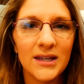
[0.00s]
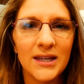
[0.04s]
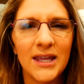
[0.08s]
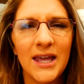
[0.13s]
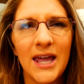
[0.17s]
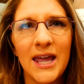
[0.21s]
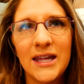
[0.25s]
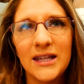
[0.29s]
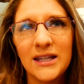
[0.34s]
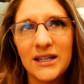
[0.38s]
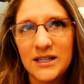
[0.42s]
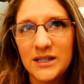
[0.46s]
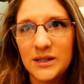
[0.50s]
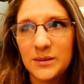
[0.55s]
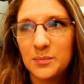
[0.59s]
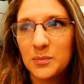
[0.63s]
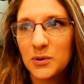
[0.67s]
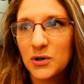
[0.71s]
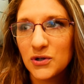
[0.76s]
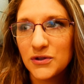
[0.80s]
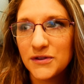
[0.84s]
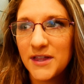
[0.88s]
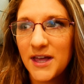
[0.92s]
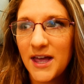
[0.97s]
Kayleigh's
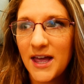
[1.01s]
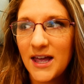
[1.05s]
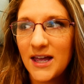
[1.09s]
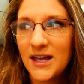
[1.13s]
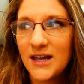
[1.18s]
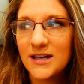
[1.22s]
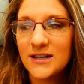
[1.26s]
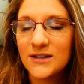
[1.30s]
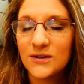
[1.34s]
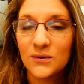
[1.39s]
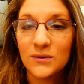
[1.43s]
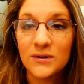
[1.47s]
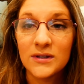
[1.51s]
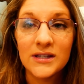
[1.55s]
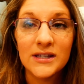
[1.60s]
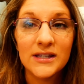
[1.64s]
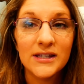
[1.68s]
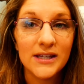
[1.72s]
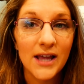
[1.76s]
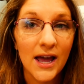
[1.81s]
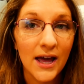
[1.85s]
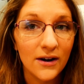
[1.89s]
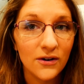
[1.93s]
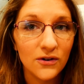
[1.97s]
birthday is on
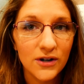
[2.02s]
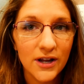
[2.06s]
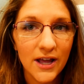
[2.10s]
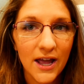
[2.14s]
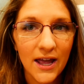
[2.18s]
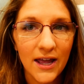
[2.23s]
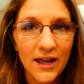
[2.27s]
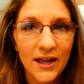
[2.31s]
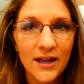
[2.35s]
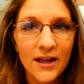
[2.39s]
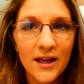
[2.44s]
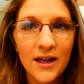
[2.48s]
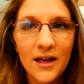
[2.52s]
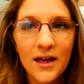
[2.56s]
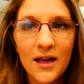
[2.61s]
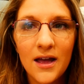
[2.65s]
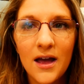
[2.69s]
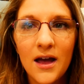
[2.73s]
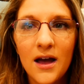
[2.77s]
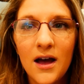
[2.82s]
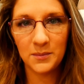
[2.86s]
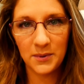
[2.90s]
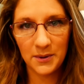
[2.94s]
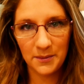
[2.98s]
Saturday,
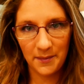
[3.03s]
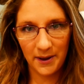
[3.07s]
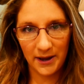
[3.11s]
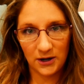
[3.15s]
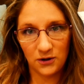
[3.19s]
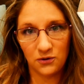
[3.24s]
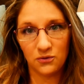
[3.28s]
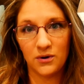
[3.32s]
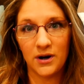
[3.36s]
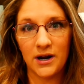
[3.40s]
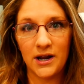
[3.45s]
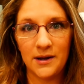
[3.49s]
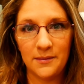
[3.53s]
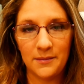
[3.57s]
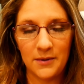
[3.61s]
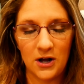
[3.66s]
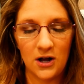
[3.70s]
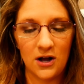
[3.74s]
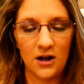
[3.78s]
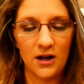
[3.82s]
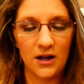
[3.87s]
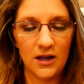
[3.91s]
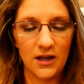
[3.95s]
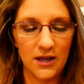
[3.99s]
but my
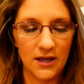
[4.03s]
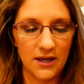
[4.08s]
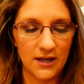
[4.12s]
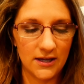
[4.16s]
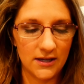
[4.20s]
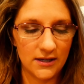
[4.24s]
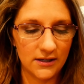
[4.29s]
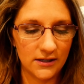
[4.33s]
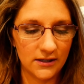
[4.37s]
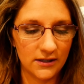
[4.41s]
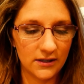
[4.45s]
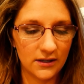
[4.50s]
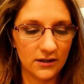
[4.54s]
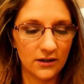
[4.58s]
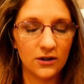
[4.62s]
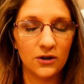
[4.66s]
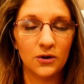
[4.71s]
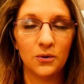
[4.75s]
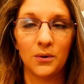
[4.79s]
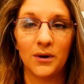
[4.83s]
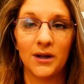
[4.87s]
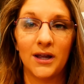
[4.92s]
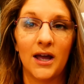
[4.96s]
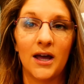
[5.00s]
grandma is
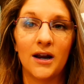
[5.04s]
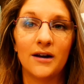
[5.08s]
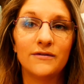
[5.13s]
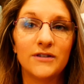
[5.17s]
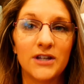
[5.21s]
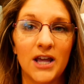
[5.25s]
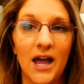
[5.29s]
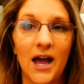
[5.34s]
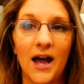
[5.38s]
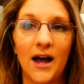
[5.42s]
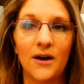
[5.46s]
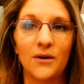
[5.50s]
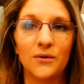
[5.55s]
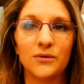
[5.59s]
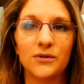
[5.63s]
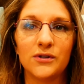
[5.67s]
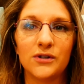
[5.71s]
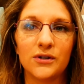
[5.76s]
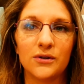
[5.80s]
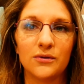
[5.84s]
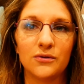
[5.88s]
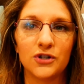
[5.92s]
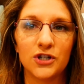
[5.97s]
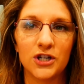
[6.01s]
going out of town,
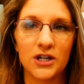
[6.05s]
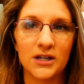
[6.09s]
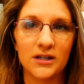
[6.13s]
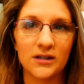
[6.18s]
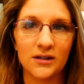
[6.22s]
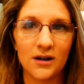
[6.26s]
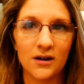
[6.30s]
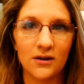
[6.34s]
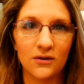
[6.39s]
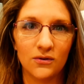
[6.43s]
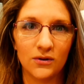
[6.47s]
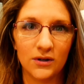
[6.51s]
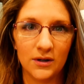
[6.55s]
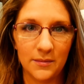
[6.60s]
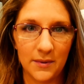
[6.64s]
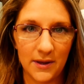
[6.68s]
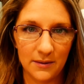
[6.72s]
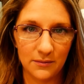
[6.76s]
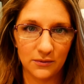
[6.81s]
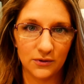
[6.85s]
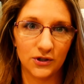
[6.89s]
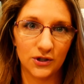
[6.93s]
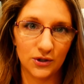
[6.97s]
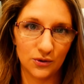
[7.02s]
so she is not going to be
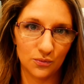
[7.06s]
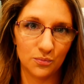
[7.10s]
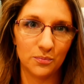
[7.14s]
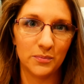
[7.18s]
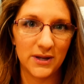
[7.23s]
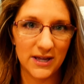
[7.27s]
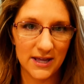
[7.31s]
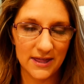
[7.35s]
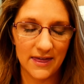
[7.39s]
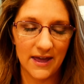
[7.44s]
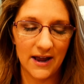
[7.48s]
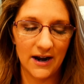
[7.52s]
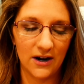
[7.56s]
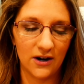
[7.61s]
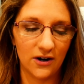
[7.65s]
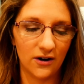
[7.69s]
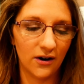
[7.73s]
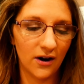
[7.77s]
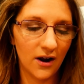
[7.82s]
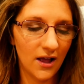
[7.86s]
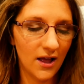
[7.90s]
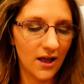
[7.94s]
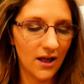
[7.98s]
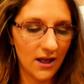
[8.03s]
able to be there
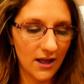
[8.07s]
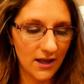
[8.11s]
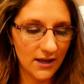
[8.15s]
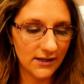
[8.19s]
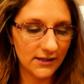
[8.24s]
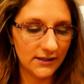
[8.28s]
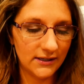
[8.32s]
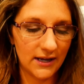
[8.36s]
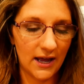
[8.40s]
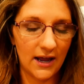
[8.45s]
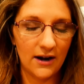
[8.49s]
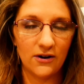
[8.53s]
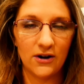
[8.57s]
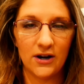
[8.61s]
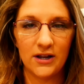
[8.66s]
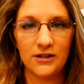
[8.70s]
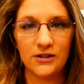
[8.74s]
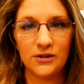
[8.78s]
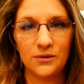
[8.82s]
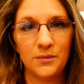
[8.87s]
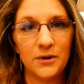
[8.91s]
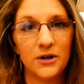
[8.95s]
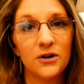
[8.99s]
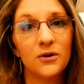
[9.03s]
Saturday.
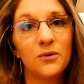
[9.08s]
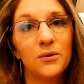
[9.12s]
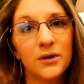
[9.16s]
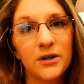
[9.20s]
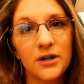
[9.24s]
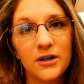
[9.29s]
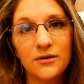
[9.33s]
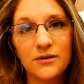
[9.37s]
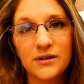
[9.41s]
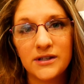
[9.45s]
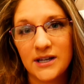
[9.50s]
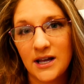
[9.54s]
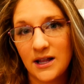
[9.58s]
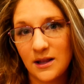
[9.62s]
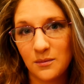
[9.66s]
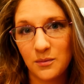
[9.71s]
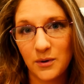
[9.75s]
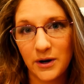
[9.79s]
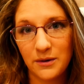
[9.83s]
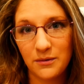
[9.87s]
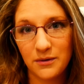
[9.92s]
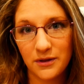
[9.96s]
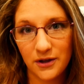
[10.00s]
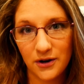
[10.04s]
So we are going to go
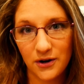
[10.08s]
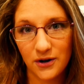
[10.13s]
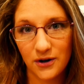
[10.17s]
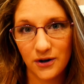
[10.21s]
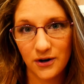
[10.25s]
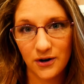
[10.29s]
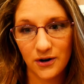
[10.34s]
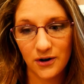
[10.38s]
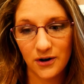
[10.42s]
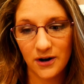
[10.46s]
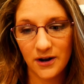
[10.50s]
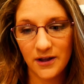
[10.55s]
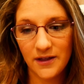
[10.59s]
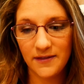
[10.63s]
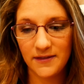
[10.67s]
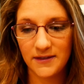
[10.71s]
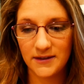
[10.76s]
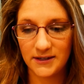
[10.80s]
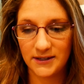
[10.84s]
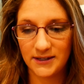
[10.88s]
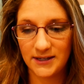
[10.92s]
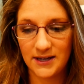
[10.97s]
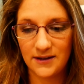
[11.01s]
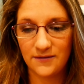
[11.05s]
celebrate with her
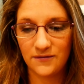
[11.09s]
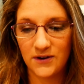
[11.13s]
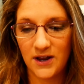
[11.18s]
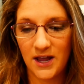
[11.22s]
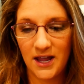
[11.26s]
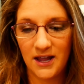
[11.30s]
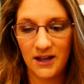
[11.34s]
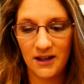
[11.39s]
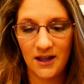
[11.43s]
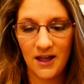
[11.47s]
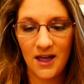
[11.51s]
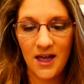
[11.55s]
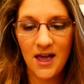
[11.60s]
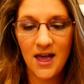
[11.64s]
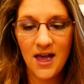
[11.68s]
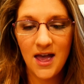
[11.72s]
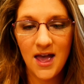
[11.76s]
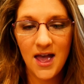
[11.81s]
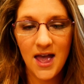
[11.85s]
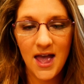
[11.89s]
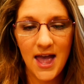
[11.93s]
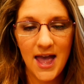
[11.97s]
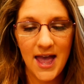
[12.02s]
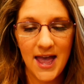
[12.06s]
this
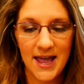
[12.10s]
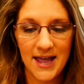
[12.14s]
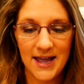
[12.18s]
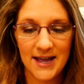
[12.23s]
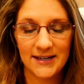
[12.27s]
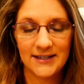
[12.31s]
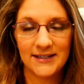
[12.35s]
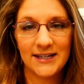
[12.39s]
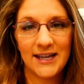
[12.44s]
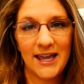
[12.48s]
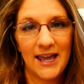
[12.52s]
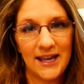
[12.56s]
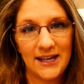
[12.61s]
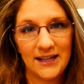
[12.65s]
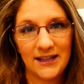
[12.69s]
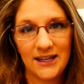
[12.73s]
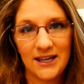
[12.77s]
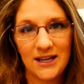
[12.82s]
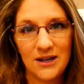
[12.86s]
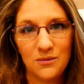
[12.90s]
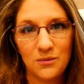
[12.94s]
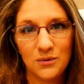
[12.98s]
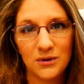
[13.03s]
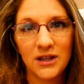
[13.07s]
evening, and
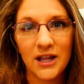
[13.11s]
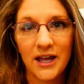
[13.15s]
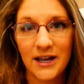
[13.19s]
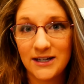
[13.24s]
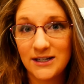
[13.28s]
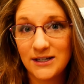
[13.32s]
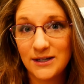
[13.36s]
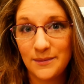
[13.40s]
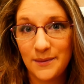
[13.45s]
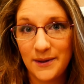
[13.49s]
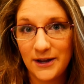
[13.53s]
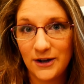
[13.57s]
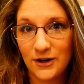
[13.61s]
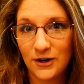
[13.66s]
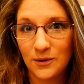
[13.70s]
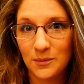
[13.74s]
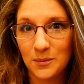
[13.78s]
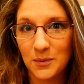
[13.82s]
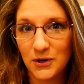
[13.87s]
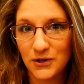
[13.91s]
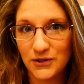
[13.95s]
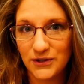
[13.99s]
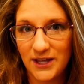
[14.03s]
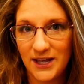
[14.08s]
Kayleigh would like to make her
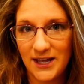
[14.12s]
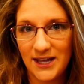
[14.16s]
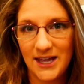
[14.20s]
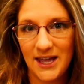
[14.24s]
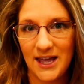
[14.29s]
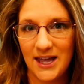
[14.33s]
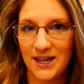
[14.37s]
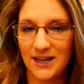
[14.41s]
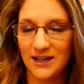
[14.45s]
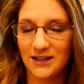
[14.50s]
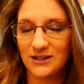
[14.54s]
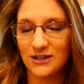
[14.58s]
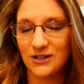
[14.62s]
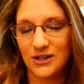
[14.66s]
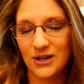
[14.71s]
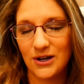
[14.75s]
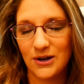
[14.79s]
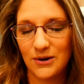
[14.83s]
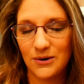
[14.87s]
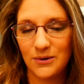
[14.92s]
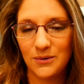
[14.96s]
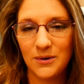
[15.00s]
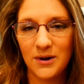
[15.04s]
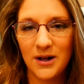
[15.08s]
birthday cake.
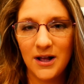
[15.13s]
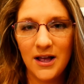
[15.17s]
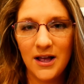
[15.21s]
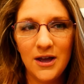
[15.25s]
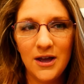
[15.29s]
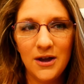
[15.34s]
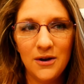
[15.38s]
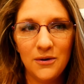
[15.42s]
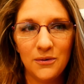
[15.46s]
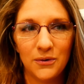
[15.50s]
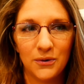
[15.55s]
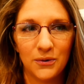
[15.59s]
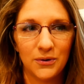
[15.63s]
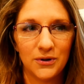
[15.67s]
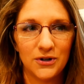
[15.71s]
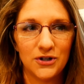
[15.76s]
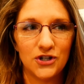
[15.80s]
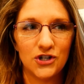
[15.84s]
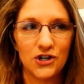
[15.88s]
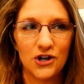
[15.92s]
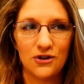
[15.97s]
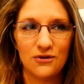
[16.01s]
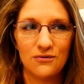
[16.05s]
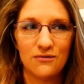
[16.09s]
So we're going
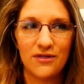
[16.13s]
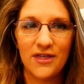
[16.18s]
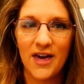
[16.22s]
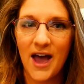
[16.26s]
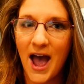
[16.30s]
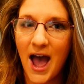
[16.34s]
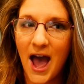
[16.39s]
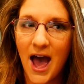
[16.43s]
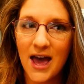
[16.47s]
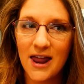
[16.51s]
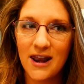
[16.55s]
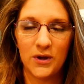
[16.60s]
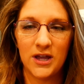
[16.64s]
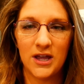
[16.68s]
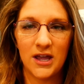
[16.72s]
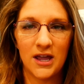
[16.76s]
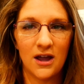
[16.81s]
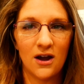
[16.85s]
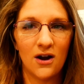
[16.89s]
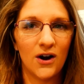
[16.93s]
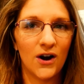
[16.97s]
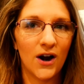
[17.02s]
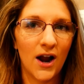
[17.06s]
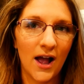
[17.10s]
to show you that.
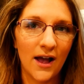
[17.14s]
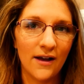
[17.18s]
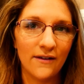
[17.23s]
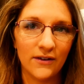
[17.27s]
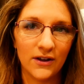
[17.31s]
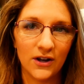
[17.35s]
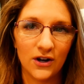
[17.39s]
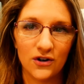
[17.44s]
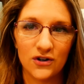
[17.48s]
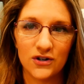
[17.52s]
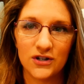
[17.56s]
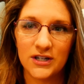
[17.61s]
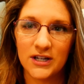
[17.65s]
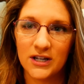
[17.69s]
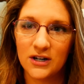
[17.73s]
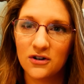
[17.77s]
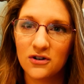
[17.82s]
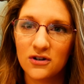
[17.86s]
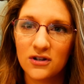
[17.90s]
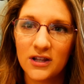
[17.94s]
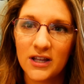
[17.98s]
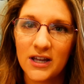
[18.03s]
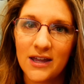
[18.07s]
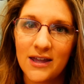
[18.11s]
We are having our
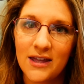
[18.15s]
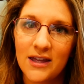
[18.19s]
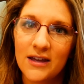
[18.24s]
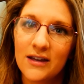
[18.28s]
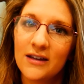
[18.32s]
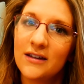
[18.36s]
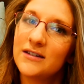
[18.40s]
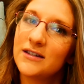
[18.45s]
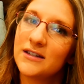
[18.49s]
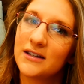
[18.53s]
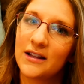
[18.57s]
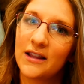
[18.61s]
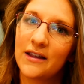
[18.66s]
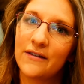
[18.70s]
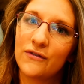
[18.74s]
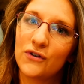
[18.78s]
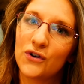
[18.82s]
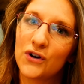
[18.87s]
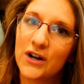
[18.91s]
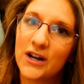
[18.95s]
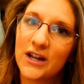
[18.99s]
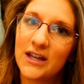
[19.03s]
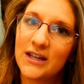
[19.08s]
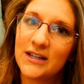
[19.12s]
Dinnerly
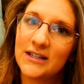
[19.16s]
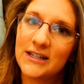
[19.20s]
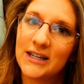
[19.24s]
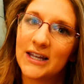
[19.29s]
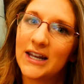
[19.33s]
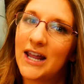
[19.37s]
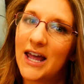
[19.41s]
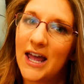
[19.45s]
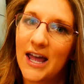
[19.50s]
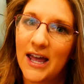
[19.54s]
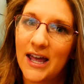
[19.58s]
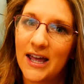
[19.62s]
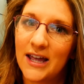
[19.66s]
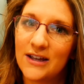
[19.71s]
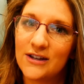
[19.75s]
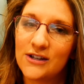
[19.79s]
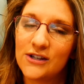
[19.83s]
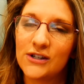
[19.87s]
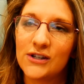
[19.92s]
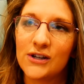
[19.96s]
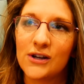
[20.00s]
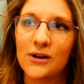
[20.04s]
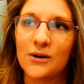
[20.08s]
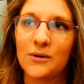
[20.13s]
delivery today,
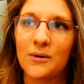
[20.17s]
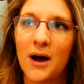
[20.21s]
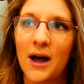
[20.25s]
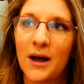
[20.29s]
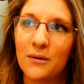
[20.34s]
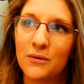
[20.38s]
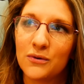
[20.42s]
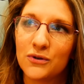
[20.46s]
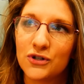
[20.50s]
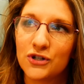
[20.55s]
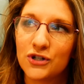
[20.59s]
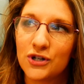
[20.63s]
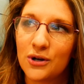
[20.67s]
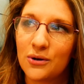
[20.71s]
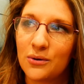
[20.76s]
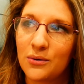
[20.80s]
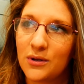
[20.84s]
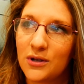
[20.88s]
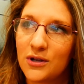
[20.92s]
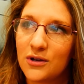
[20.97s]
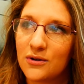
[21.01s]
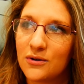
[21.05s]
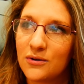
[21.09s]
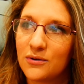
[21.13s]
so I will show
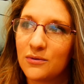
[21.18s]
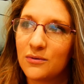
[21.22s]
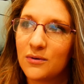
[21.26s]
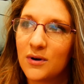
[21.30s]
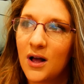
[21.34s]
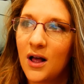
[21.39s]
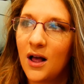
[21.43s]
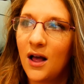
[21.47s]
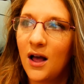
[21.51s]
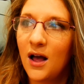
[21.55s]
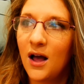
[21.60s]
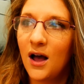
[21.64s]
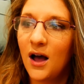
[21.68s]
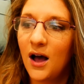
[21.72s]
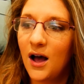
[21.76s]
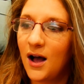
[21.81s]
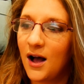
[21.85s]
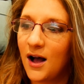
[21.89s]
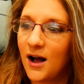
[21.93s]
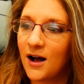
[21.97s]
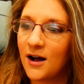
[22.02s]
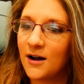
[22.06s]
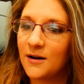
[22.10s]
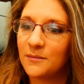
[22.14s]
you
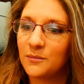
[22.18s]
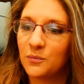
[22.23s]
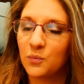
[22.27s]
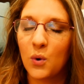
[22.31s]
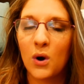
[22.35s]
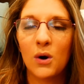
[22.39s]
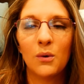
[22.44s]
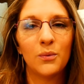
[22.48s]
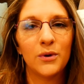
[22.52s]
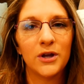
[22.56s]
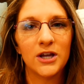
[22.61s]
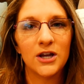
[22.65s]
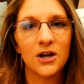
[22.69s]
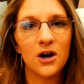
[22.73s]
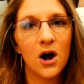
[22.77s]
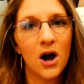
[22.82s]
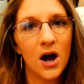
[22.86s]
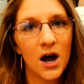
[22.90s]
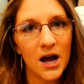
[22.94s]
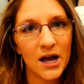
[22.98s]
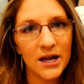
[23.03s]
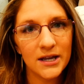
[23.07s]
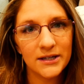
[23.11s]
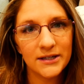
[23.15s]
what we
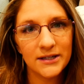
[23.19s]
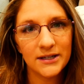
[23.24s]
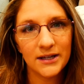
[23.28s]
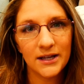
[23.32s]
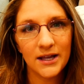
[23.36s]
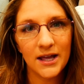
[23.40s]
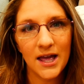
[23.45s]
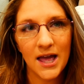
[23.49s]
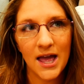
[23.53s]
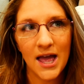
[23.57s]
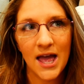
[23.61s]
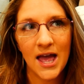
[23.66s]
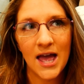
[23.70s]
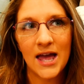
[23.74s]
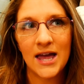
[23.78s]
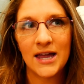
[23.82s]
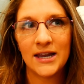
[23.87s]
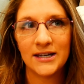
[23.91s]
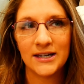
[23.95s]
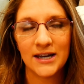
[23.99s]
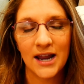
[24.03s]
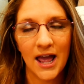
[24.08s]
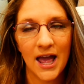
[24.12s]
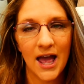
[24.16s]
got
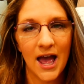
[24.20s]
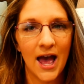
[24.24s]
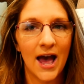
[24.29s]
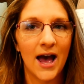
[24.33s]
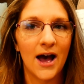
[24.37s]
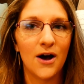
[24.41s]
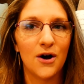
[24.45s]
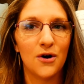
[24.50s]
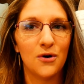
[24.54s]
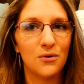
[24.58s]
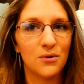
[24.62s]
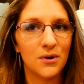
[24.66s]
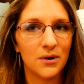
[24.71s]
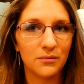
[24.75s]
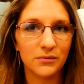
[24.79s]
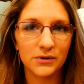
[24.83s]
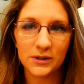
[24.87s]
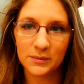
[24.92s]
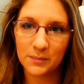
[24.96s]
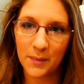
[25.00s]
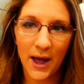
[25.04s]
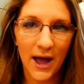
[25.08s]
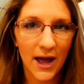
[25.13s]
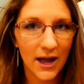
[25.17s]
and how it
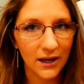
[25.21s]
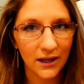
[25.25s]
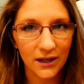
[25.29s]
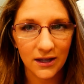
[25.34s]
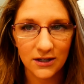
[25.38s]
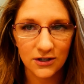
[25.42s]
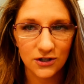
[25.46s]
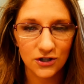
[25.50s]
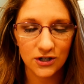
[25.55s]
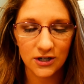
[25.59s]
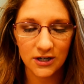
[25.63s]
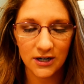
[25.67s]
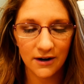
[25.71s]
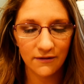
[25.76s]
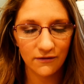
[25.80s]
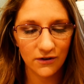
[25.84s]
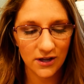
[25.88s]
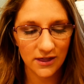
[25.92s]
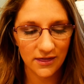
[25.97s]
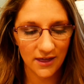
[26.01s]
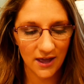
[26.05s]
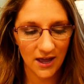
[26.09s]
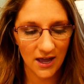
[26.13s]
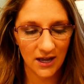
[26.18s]
was packaged and
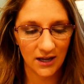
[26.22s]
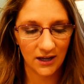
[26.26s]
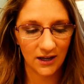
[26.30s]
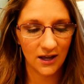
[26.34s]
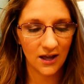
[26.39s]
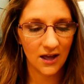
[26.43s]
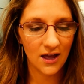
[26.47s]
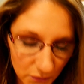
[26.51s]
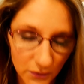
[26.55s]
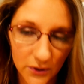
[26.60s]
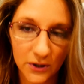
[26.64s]
everything.